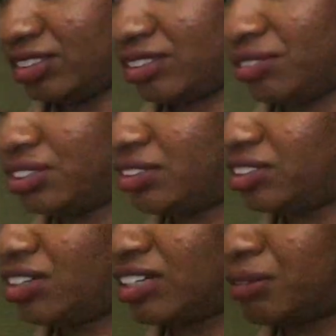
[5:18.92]
what they're
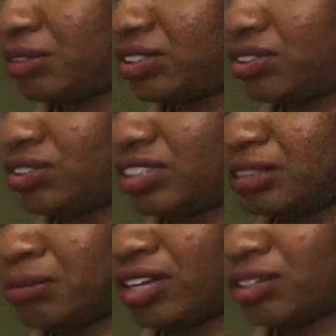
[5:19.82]
talking about. So the
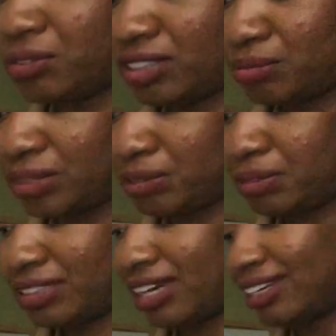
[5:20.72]
smaller one must be
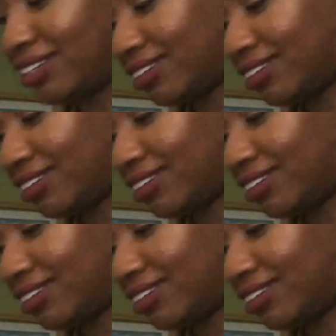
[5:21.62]
tiny